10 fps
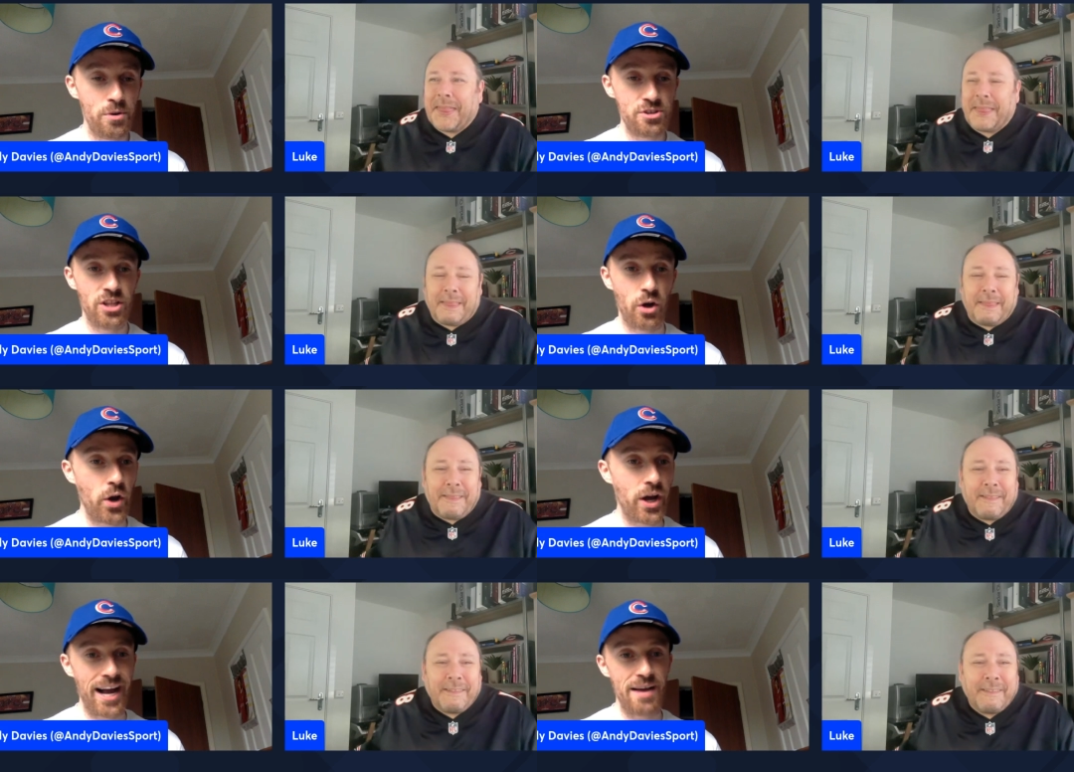Speaker 1: much
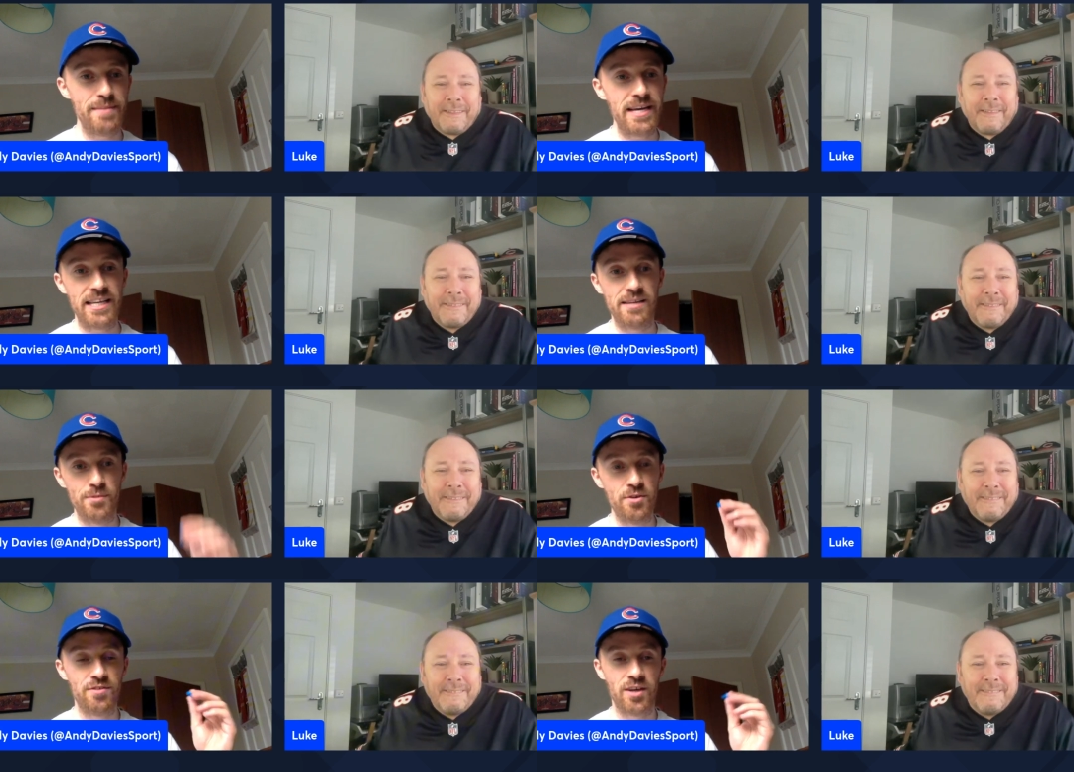longer. I'm making a
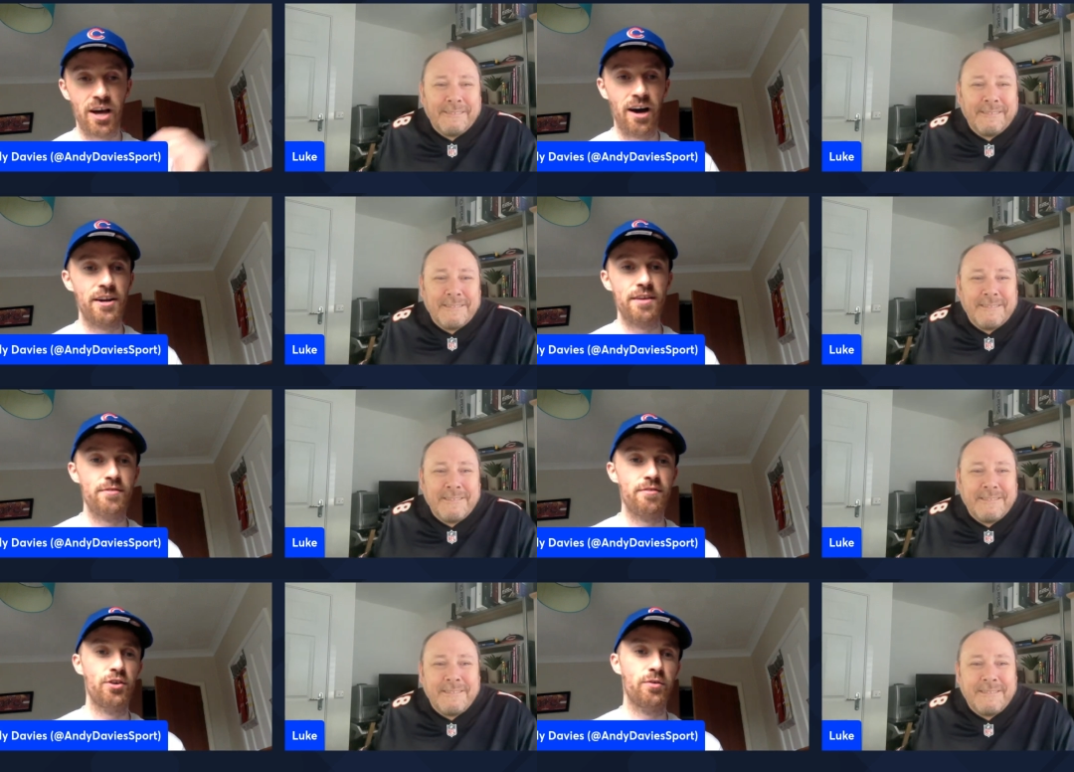move to Cardiff
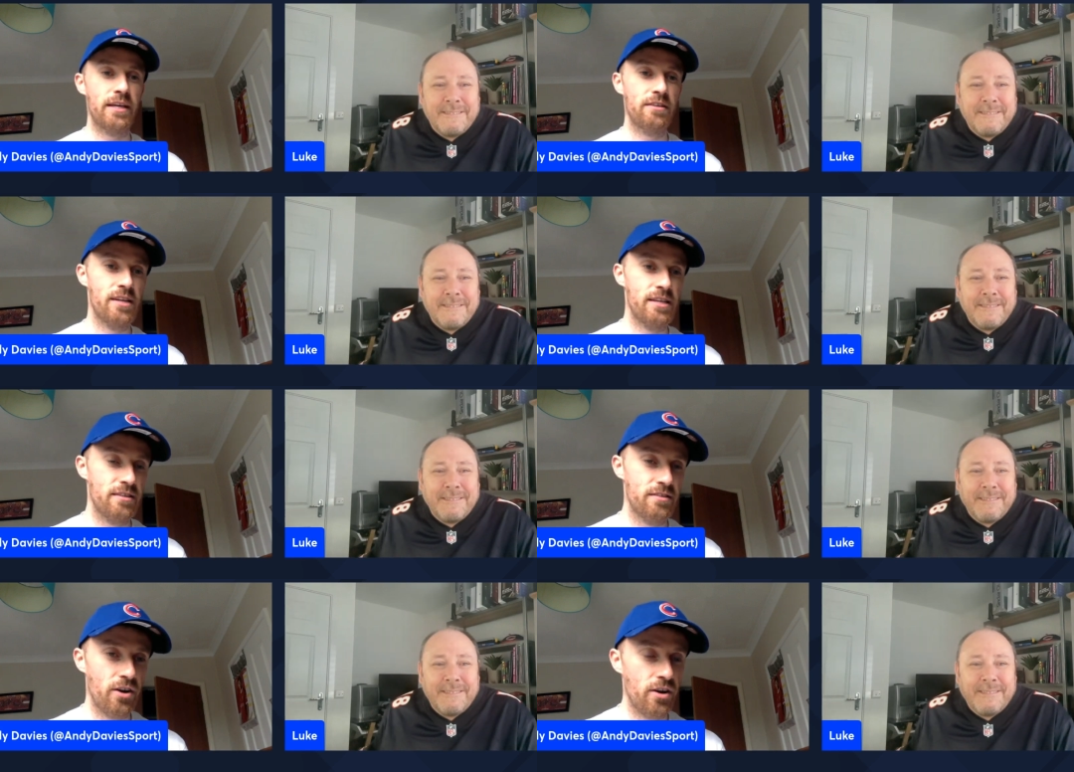in a few weeks, so this
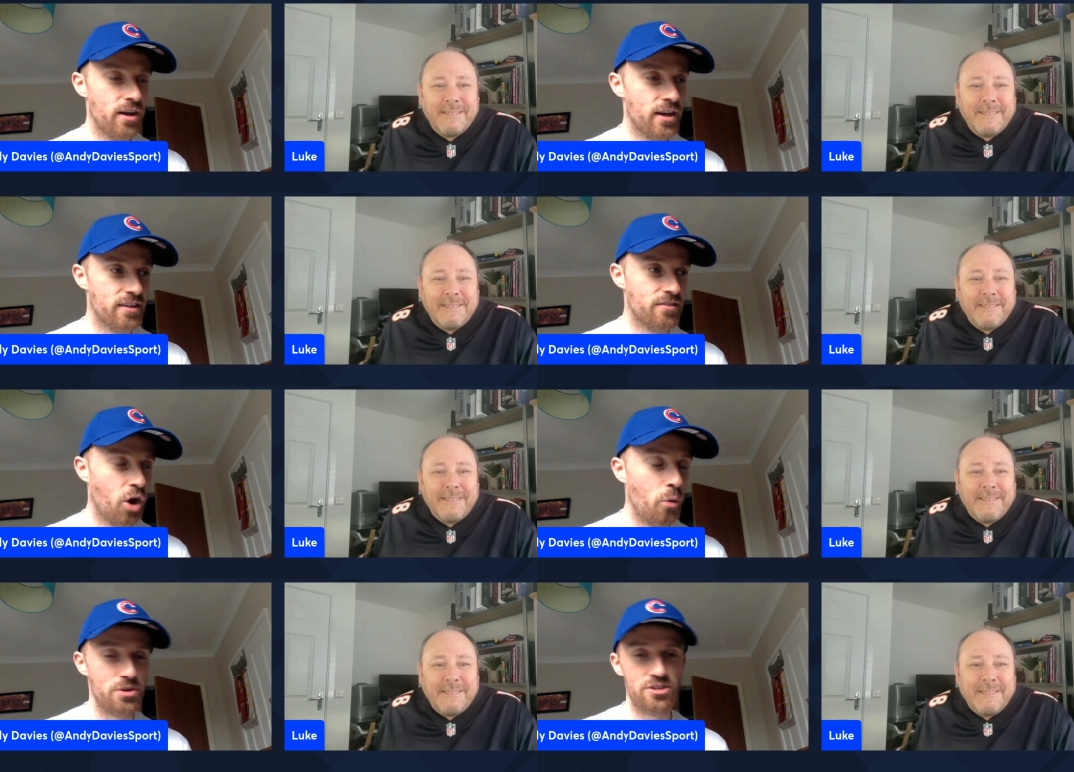is not there's
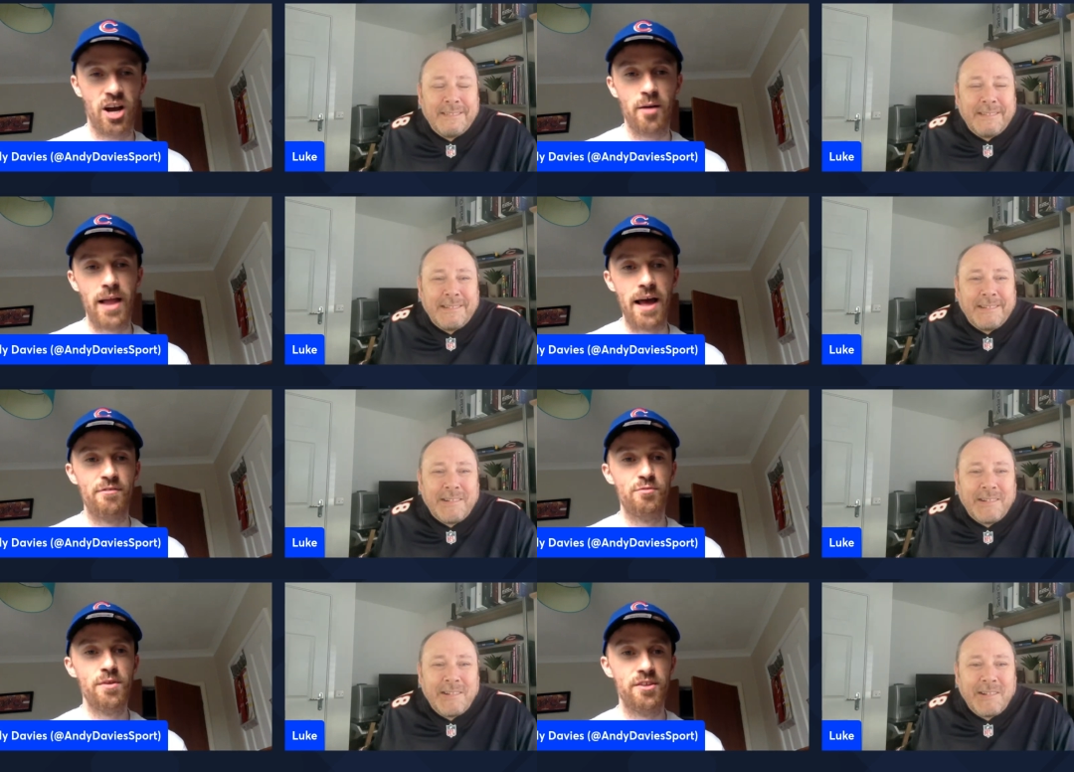not much time
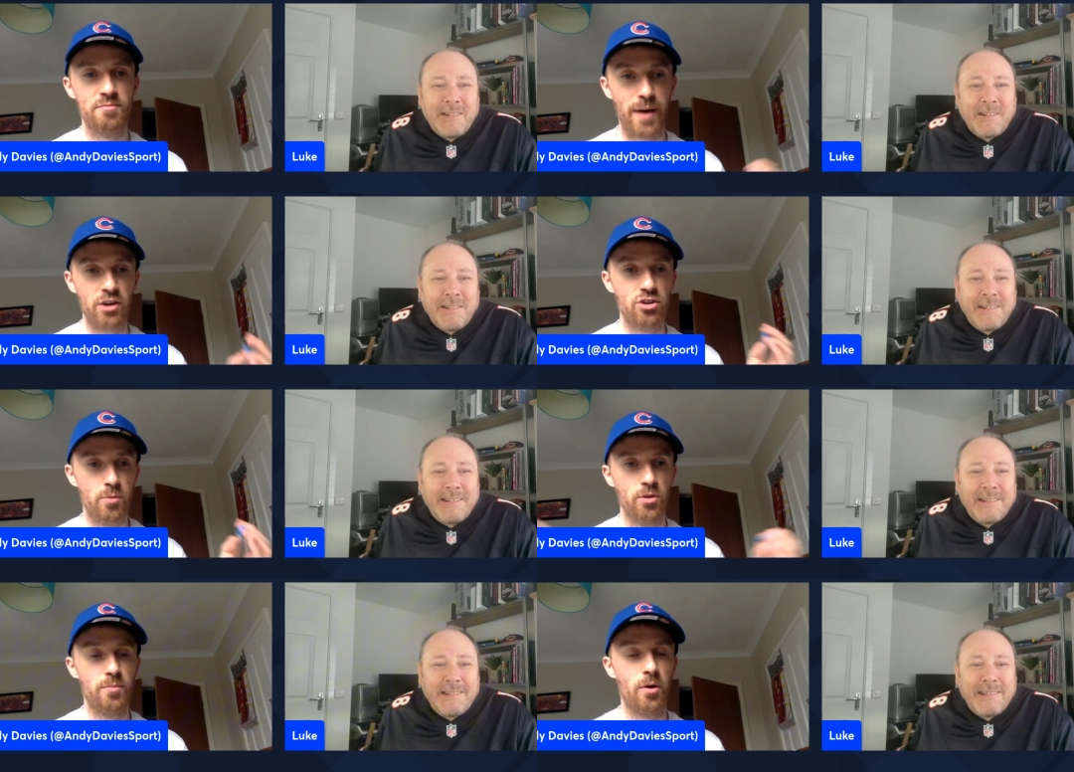left with this backdrop
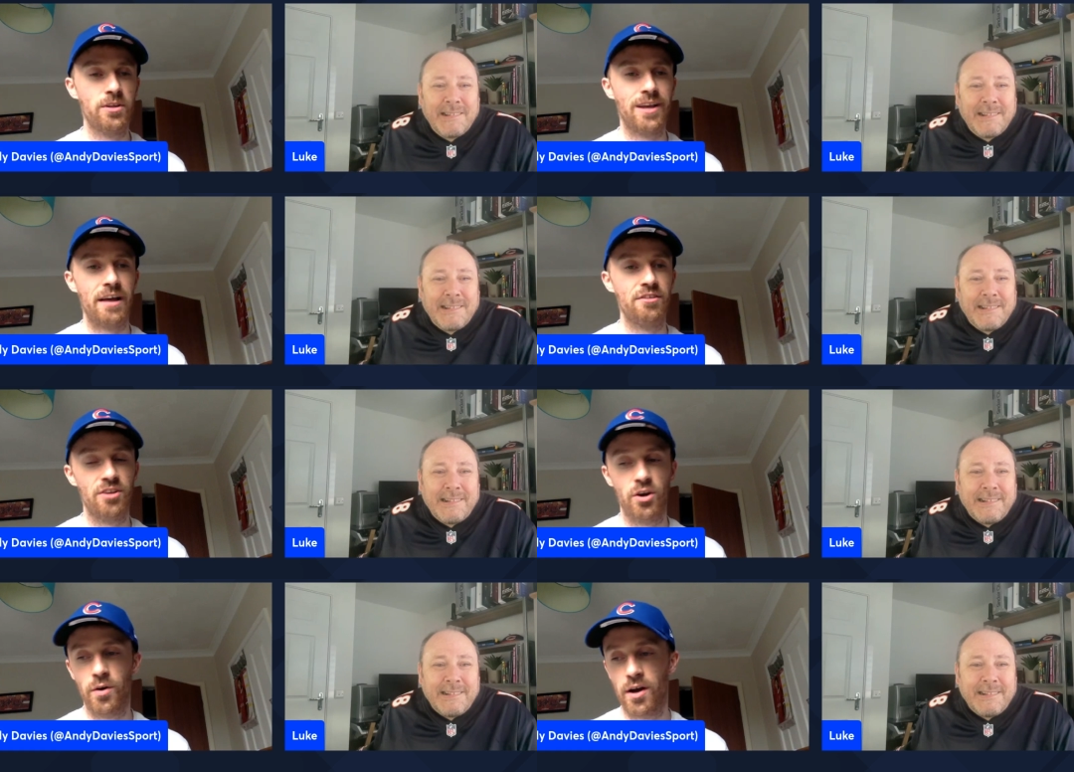on the podcast.
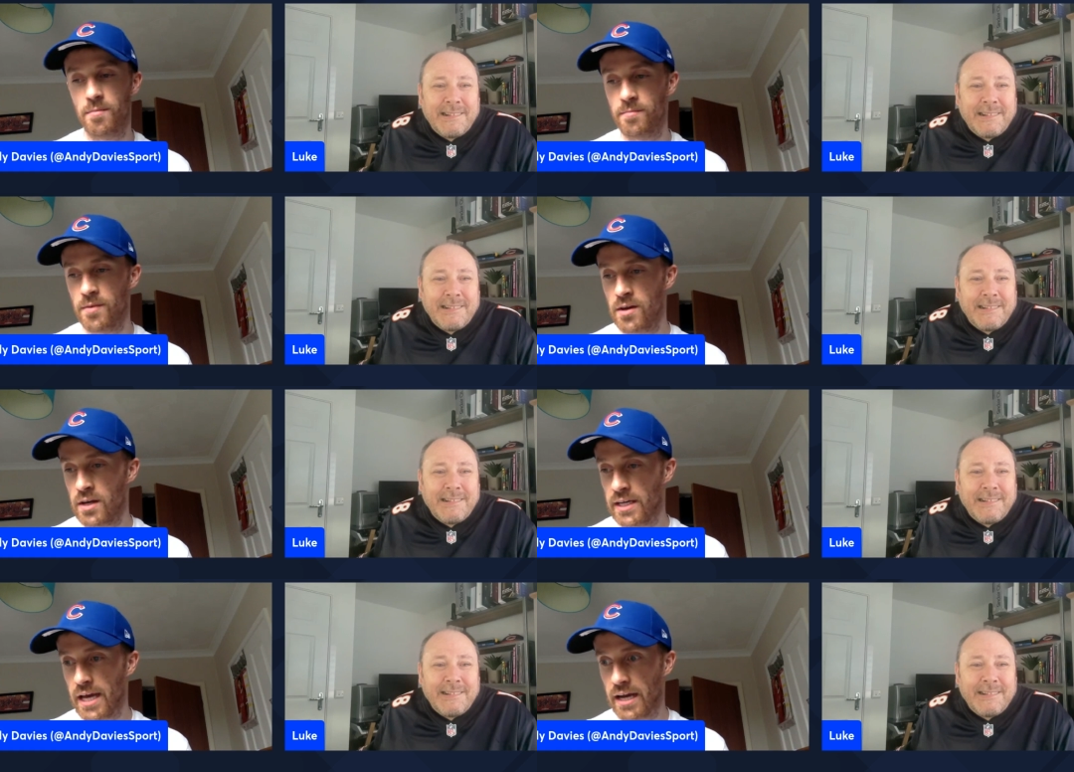So um,
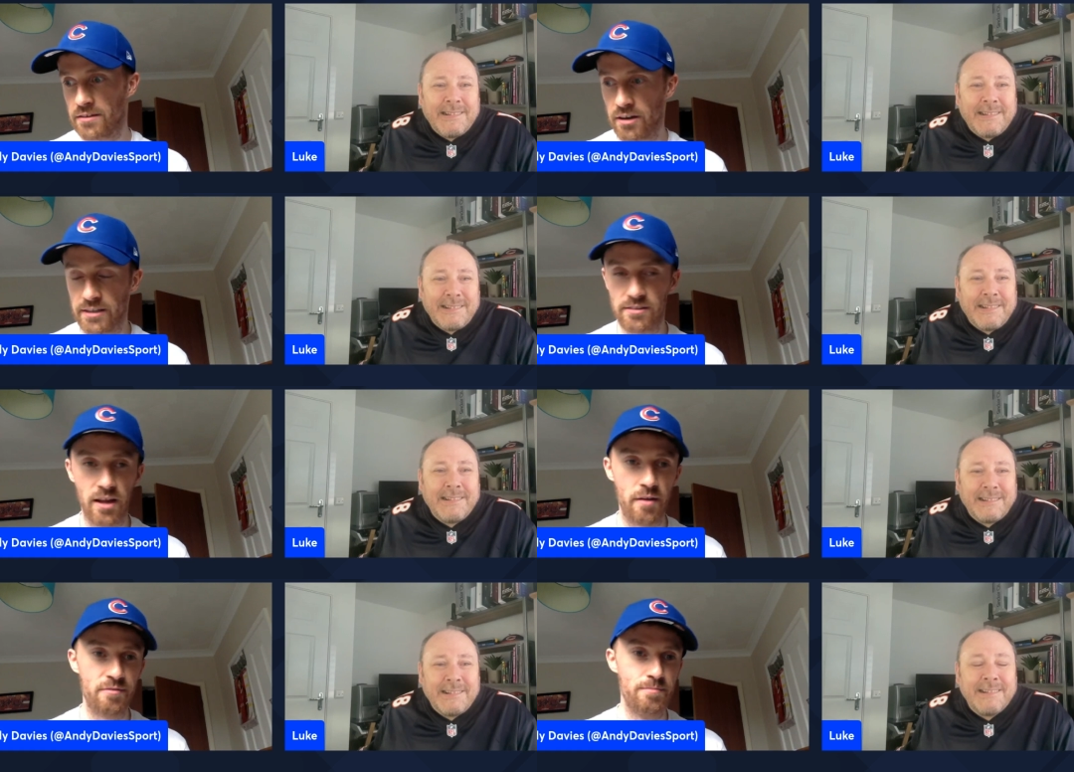yeah, exciting stuff.